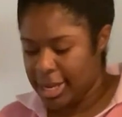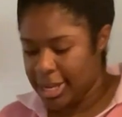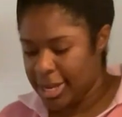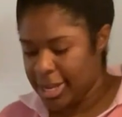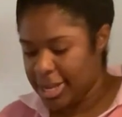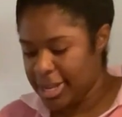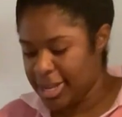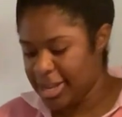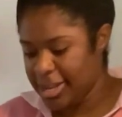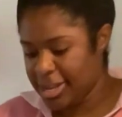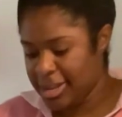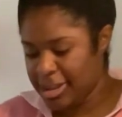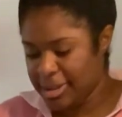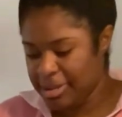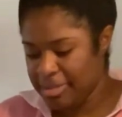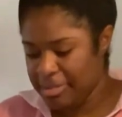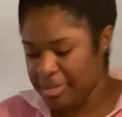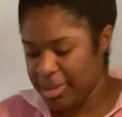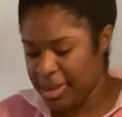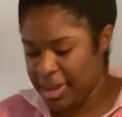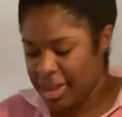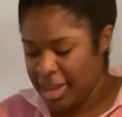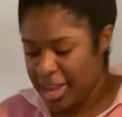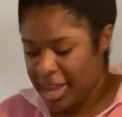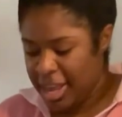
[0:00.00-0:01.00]

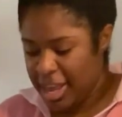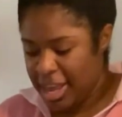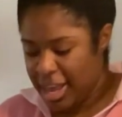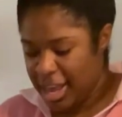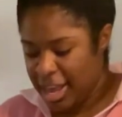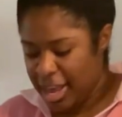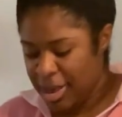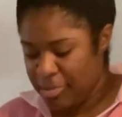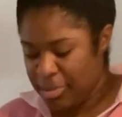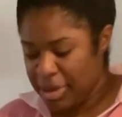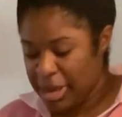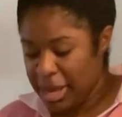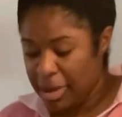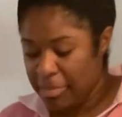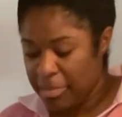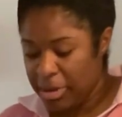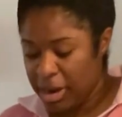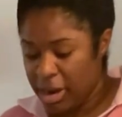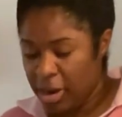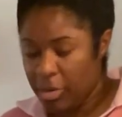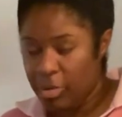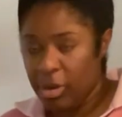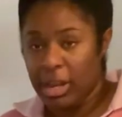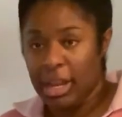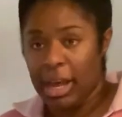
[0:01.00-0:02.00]
we got
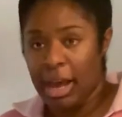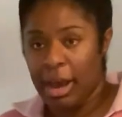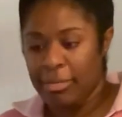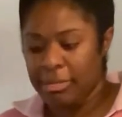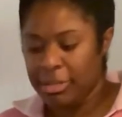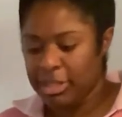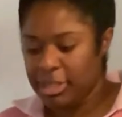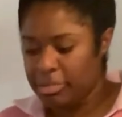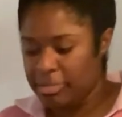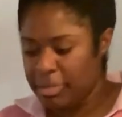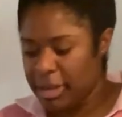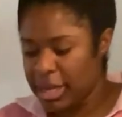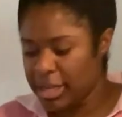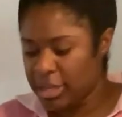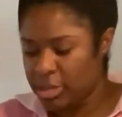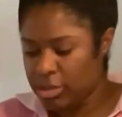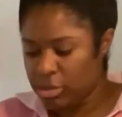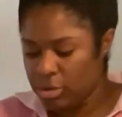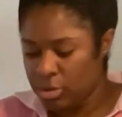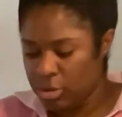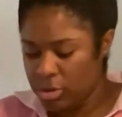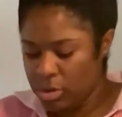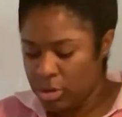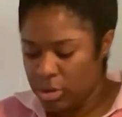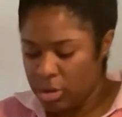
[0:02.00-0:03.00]
married while I was in med
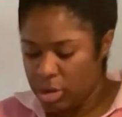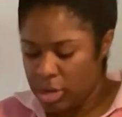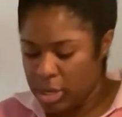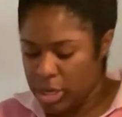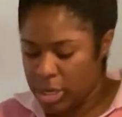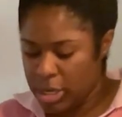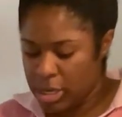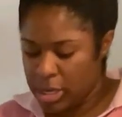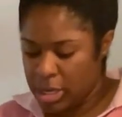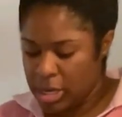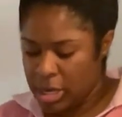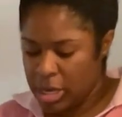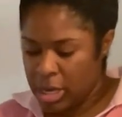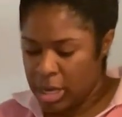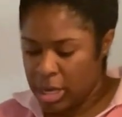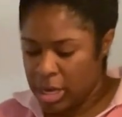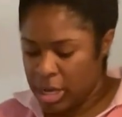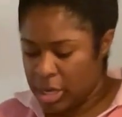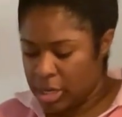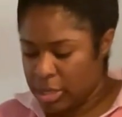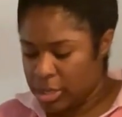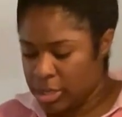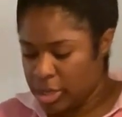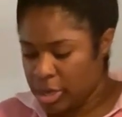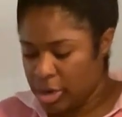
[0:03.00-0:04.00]
school.
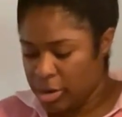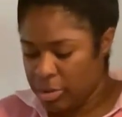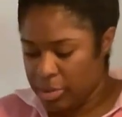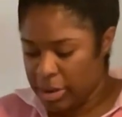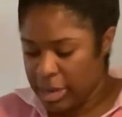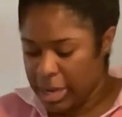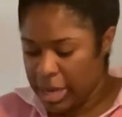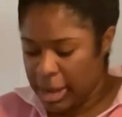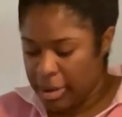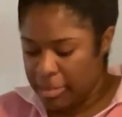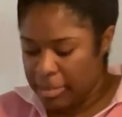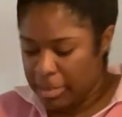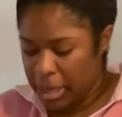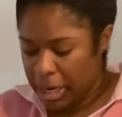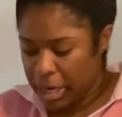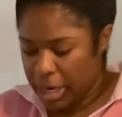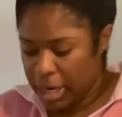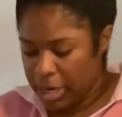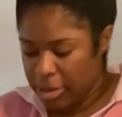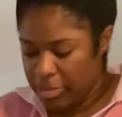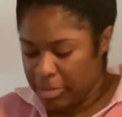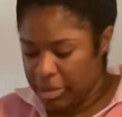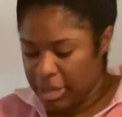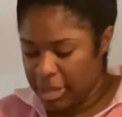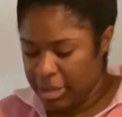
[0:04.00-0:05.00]
So we got
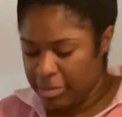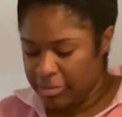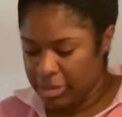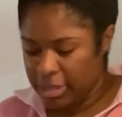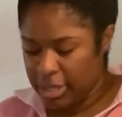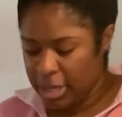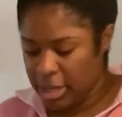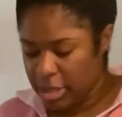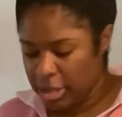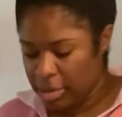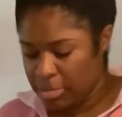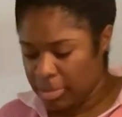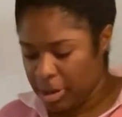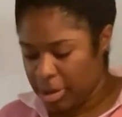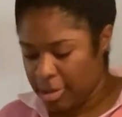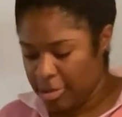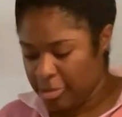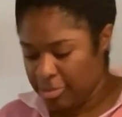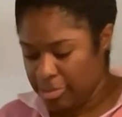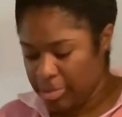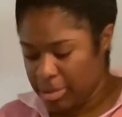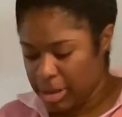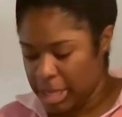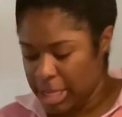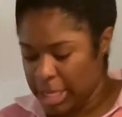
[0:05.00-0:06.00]
married, we lived together probably
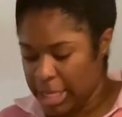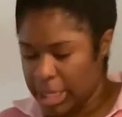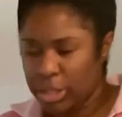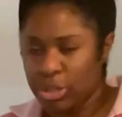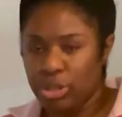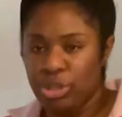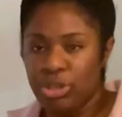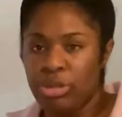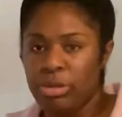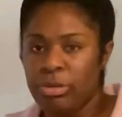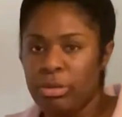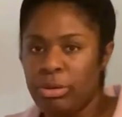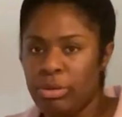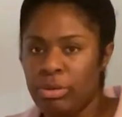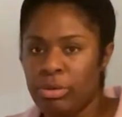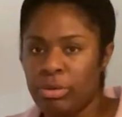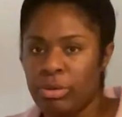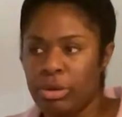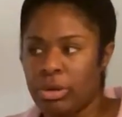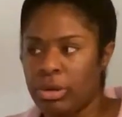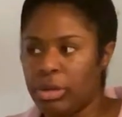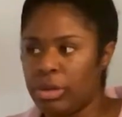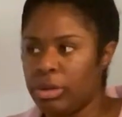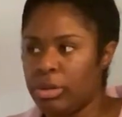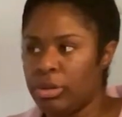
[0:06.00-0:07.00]
for about like 2
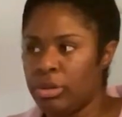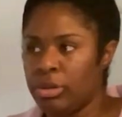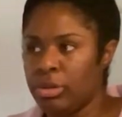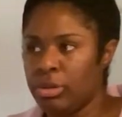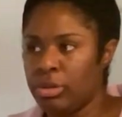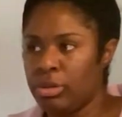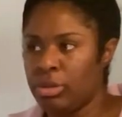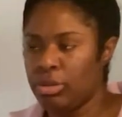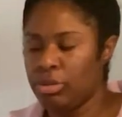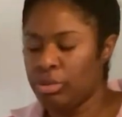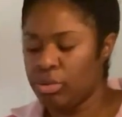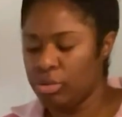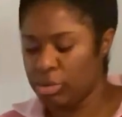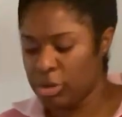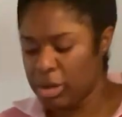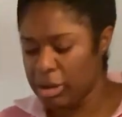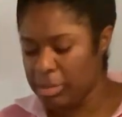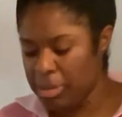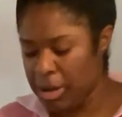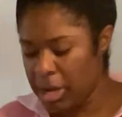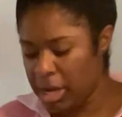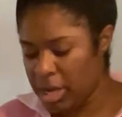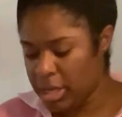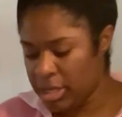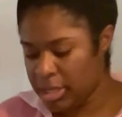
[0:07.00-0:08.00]
or 3
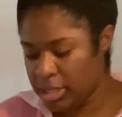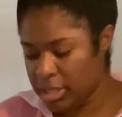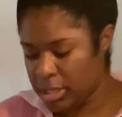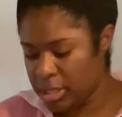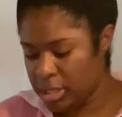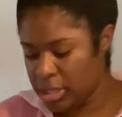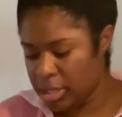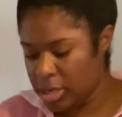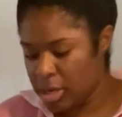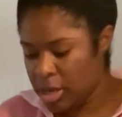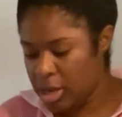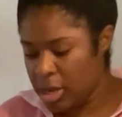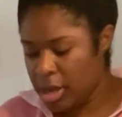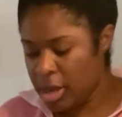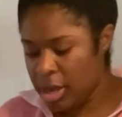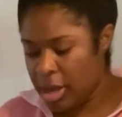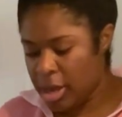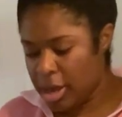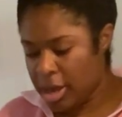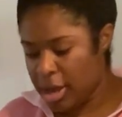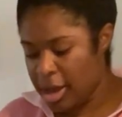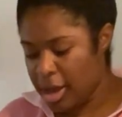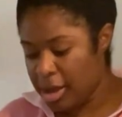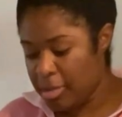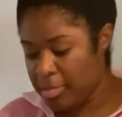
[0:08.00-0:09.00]
months.
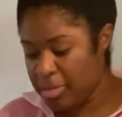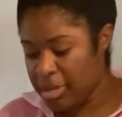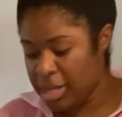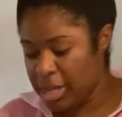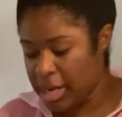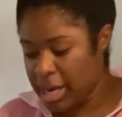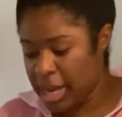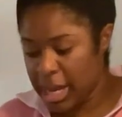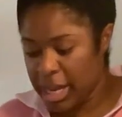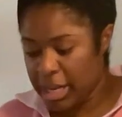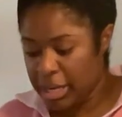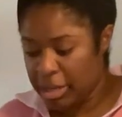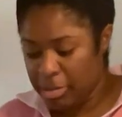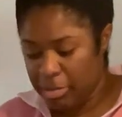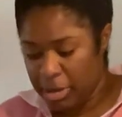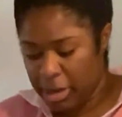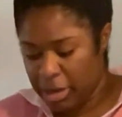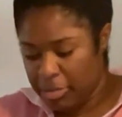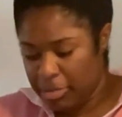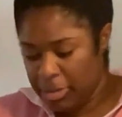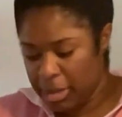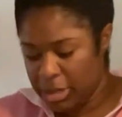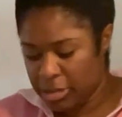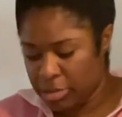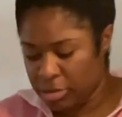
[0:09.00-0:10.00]
And then I had to go back
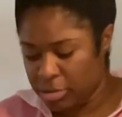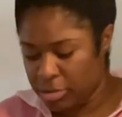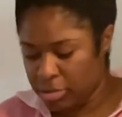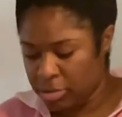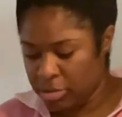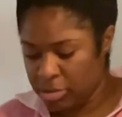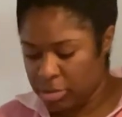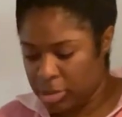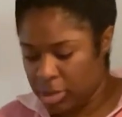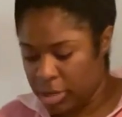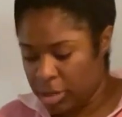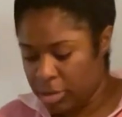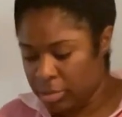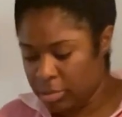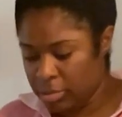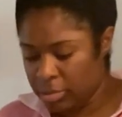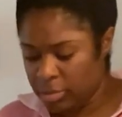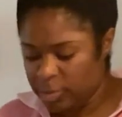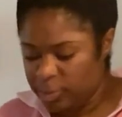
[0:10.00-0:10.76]
to med school. So